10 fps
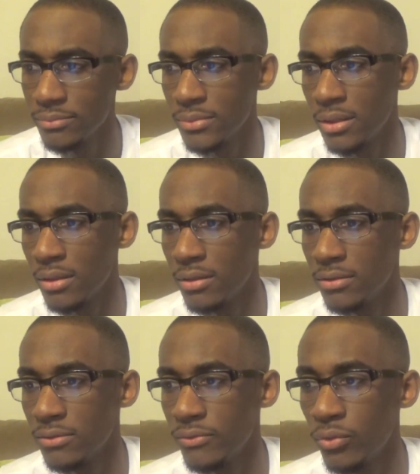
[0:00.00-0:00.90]

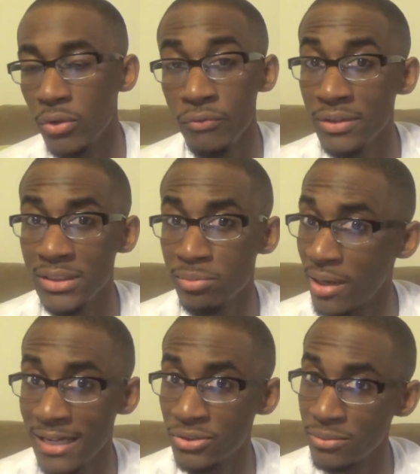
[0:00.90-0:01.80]
450
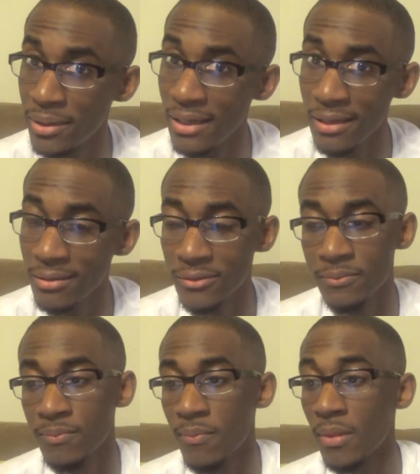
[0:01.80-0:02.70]
splash was banned.
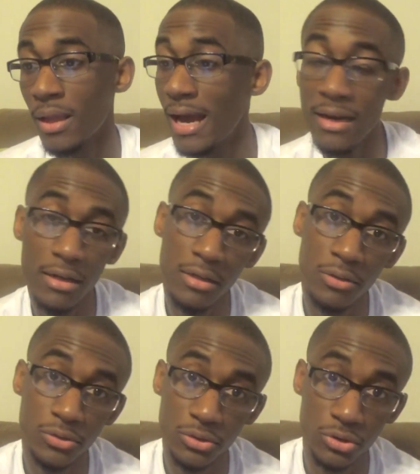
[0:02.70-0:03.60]
I didn't
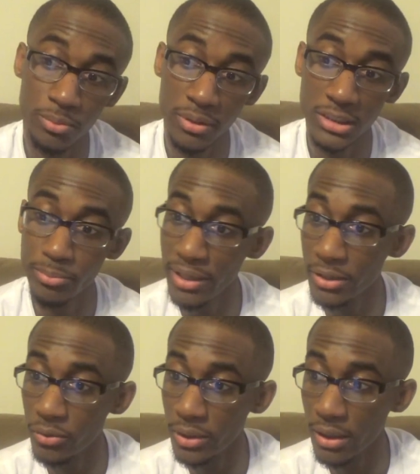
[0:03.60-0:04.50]
know the Triple H
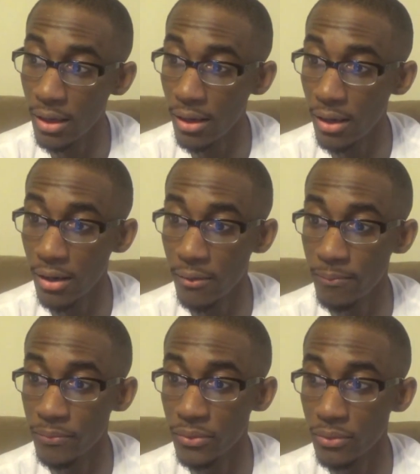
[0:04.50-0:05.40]
pedigree
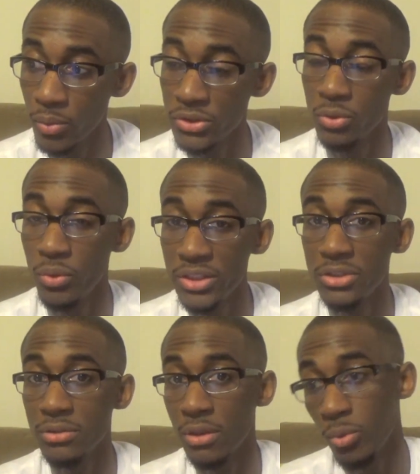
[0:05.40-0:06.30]
was
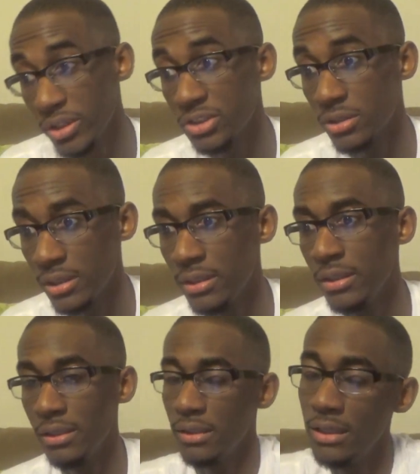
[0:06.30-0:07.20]
originally
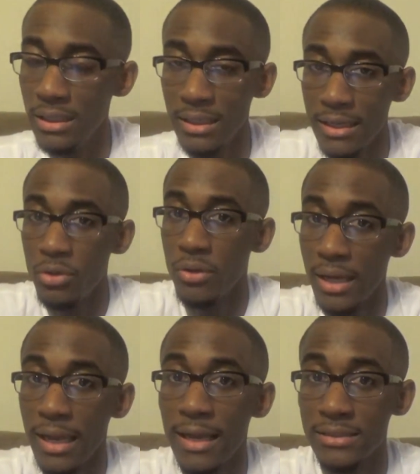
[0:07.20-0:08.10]
he didn't let go of the
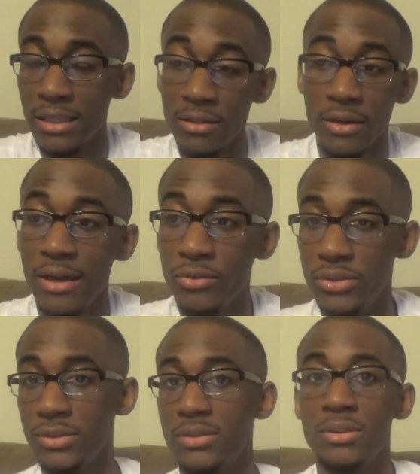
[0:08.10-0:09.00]
hands. I thought that was
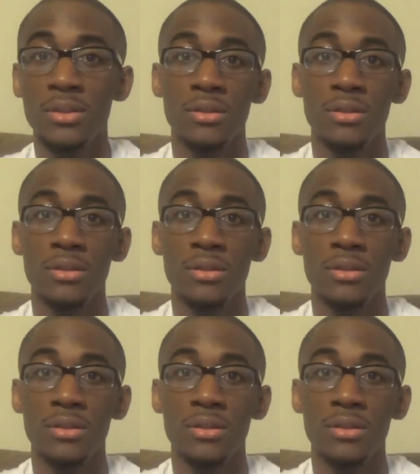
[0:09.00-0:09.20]
just